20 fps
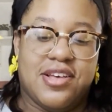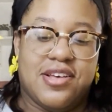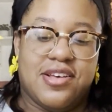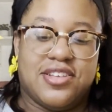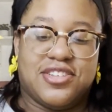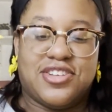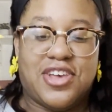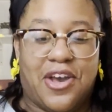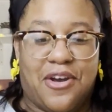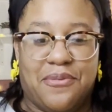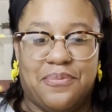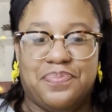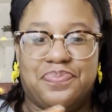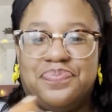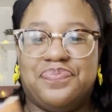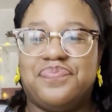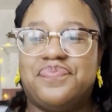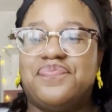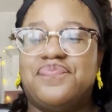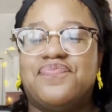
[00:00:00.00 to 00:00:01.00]
So
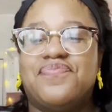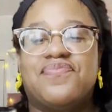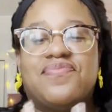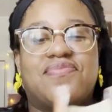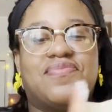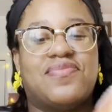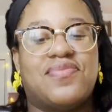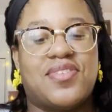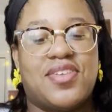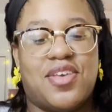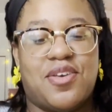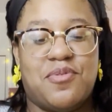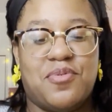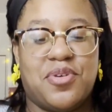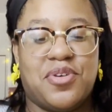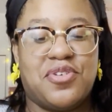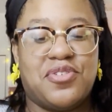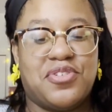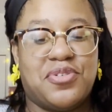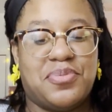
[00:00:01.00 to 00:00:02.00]

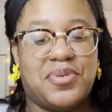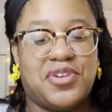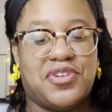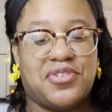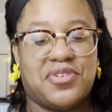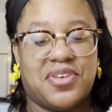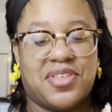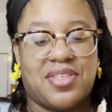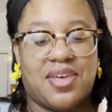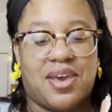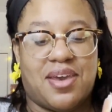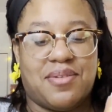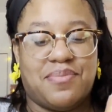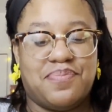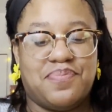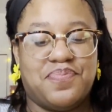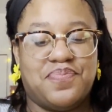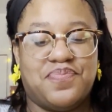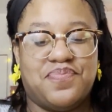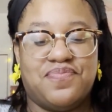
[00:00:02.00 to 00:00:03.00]
we're going to be doing that,
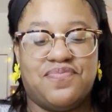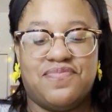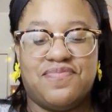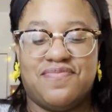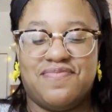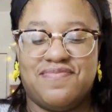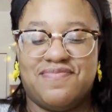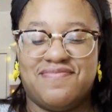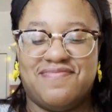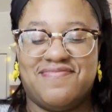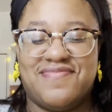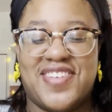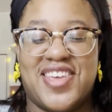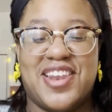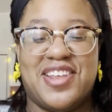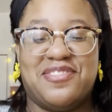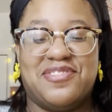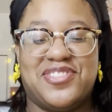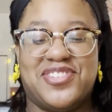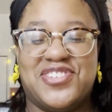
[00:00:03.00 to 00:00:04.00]

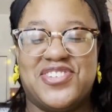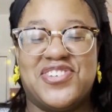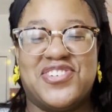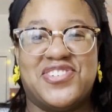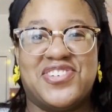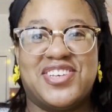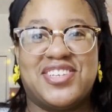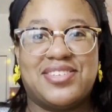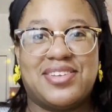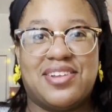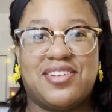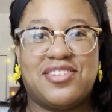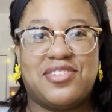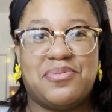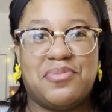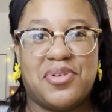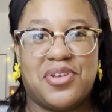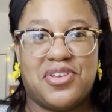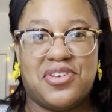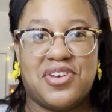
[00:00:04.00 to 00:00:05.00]
and I'm so excited
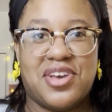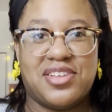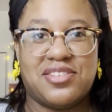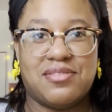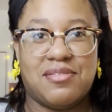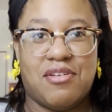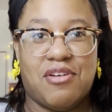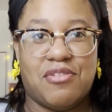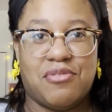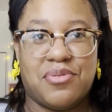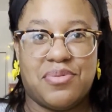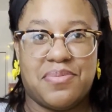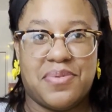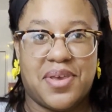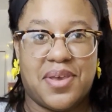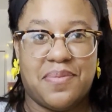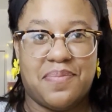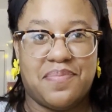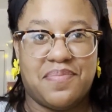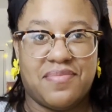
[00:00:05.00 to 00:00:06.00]
to bring you guys along with
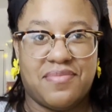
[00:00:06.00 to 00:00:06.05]
me.